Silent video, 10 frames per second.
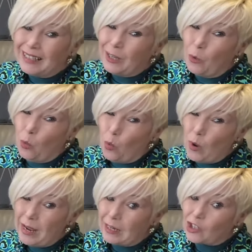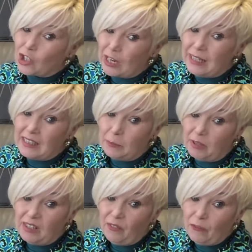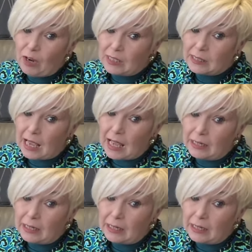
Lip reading: which is a bit of a risk, I